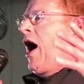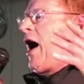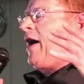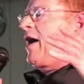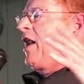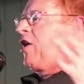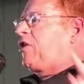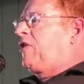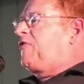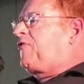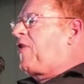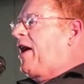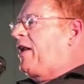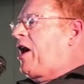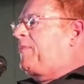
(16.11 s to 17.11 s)
I got a good
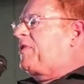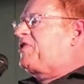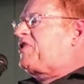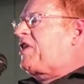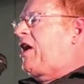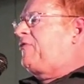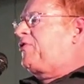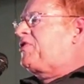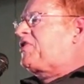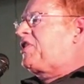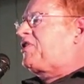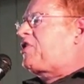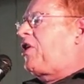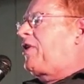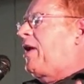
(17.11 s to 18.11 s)
friend up in San Francisco